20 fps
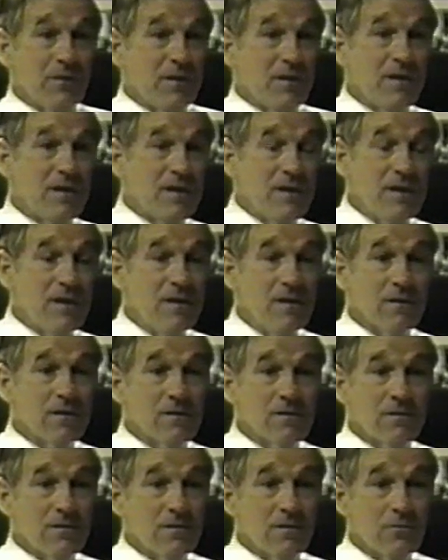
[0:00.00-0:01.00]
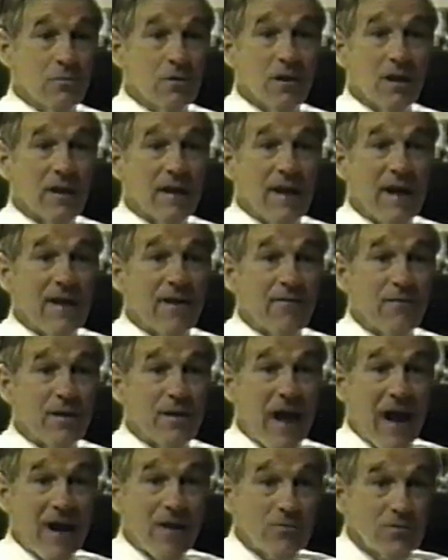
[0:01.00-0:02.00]
a year, we're not going to have an
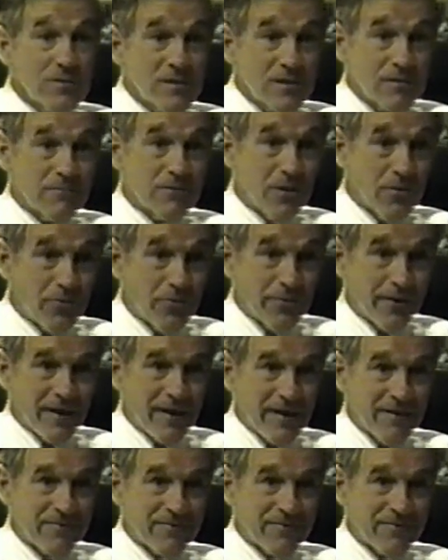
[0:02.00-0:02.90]
ounce of gold left.